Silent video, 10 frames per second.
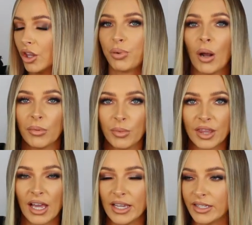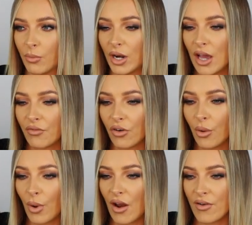The problem with that is that whenever I
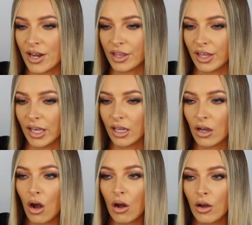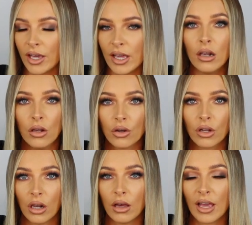wear anything, I
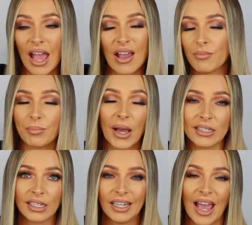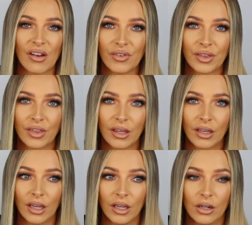look like, basically
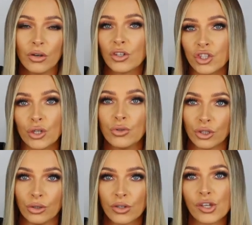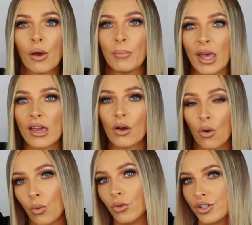everything looks too short on me
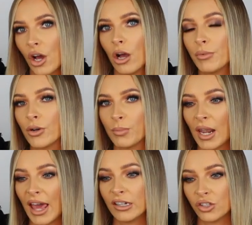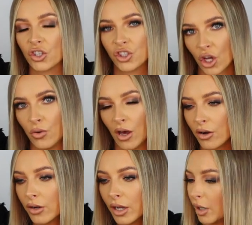all the time because my legs are so
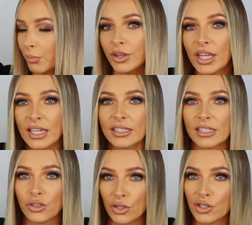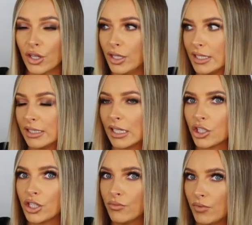long. But this doesn't. This is
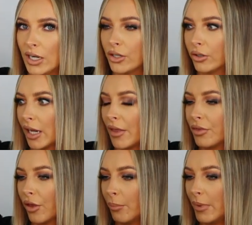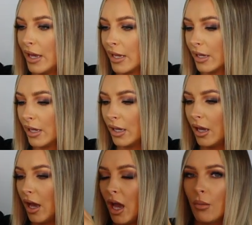actually a really good length on me.
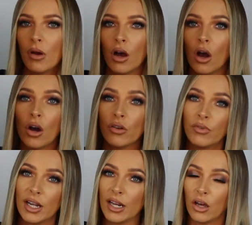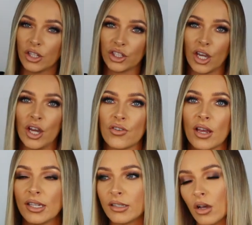I really like shirt
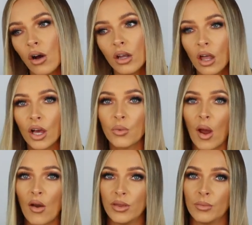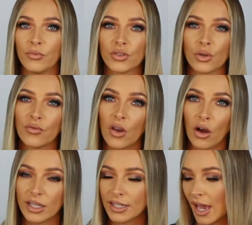dresses. I like wearing them for sort of
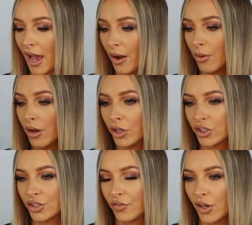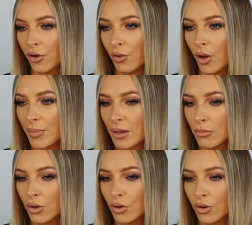nights out. I just feel a bit
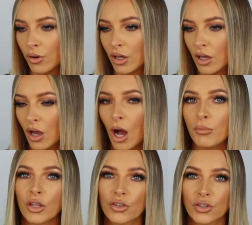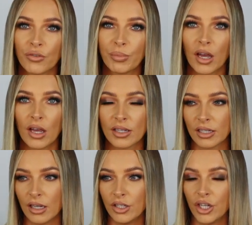more, I'm not the sort of
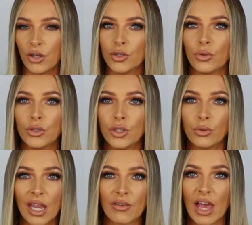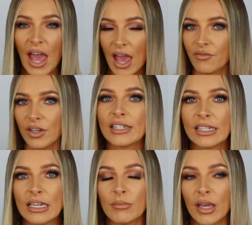person, you know, you'll never ever
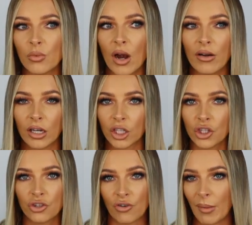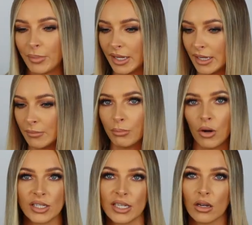see me wearing like a strappy
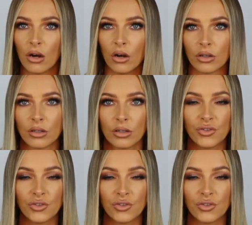bodycon